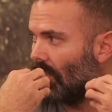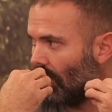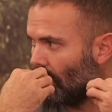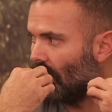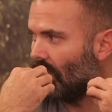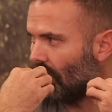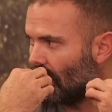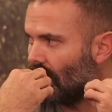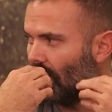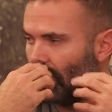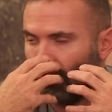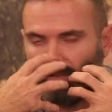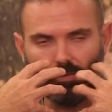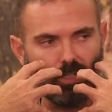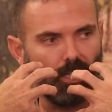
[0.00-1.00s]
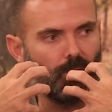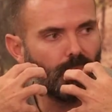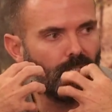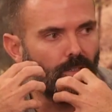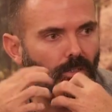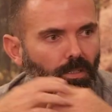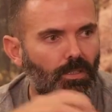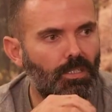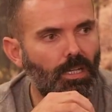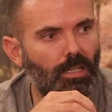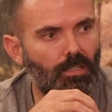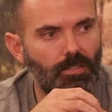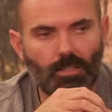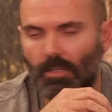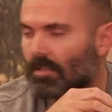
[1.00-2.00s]
Like when you are chewing the grapes, you can
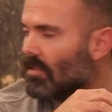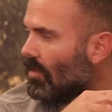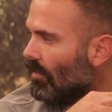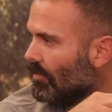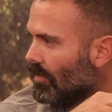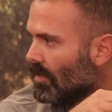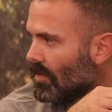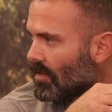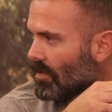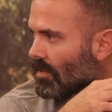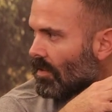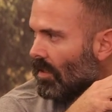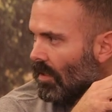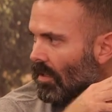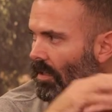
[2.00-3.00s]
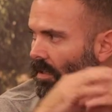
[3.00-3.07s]
taste that softness. Yeah, right.